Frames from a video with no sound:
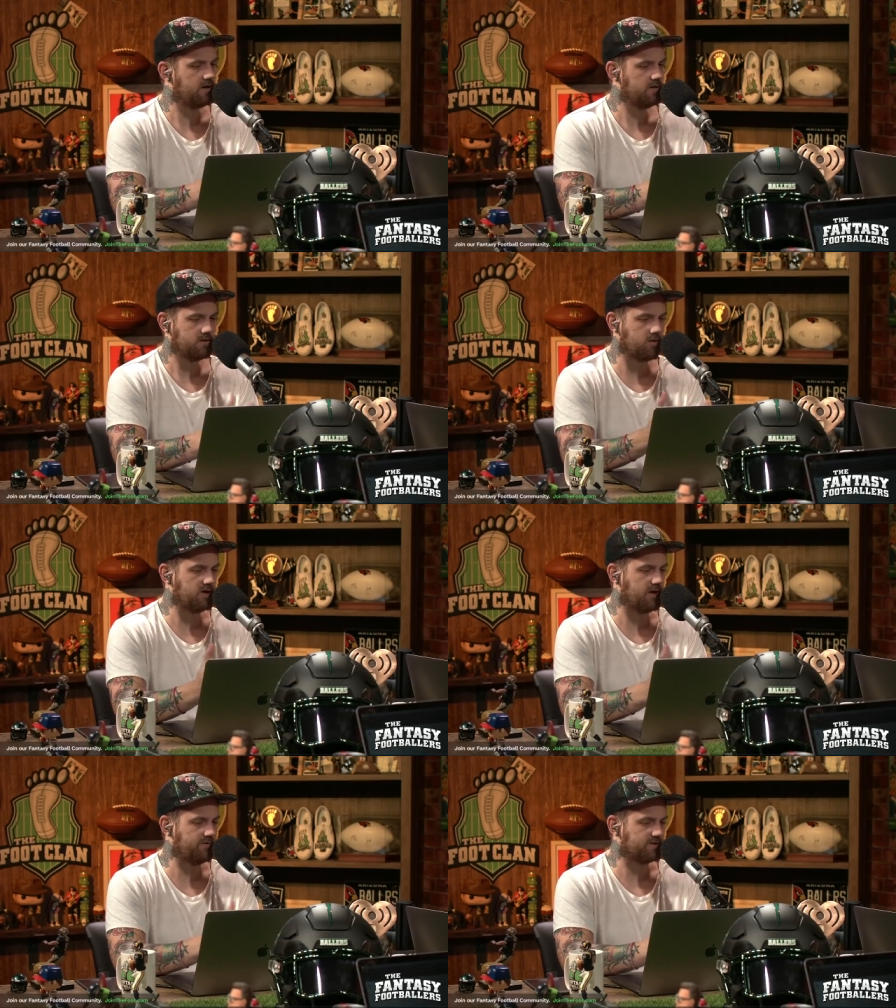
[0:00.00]
Corey
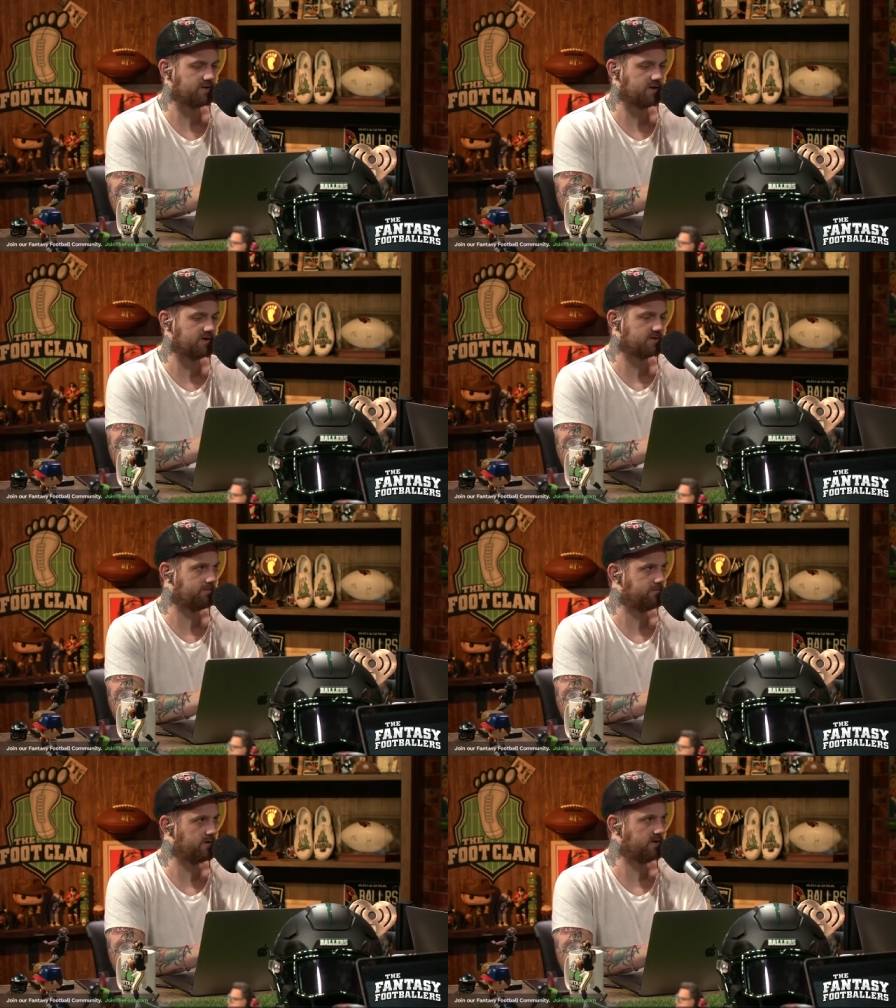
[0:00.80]
Davis, I think, is a
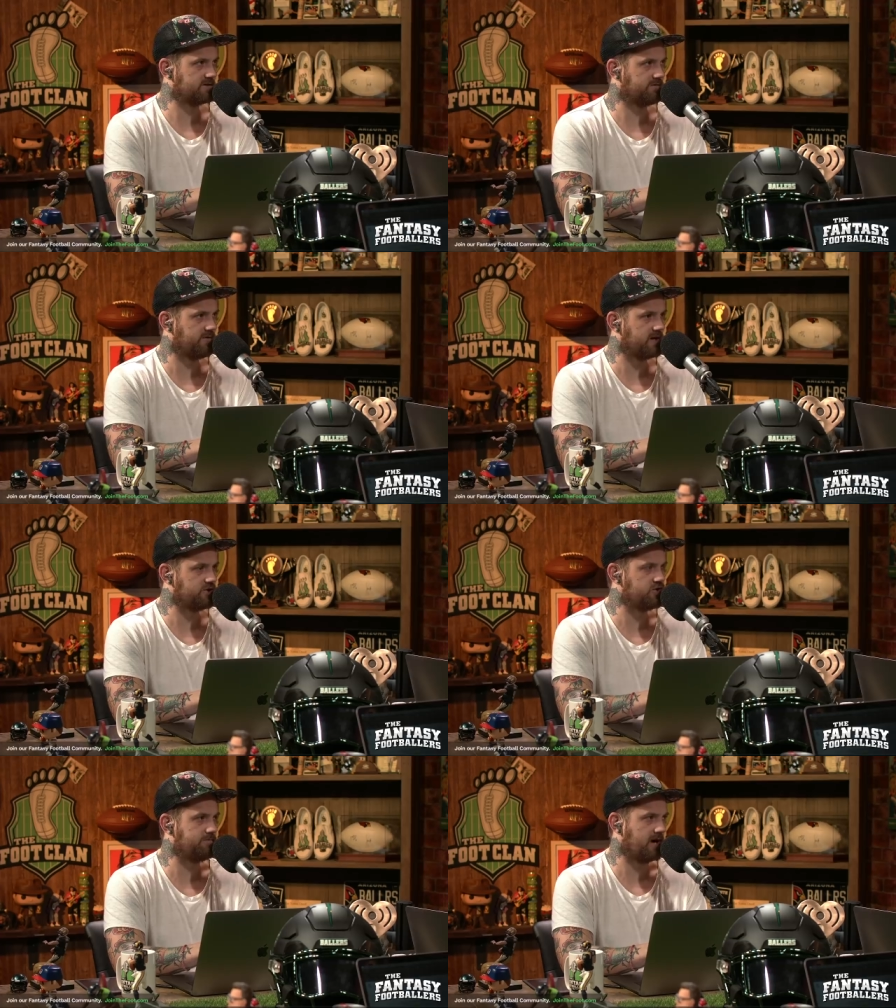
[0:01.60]
is a fine
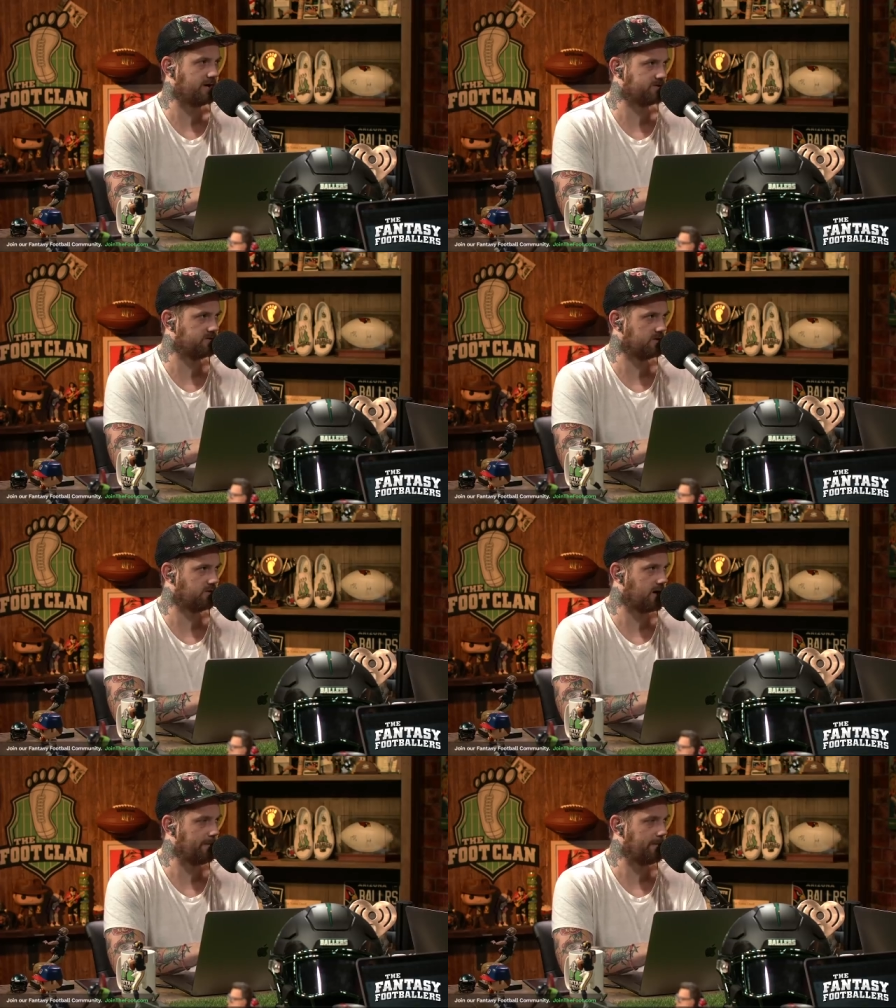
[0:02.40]
cheap option you can grab.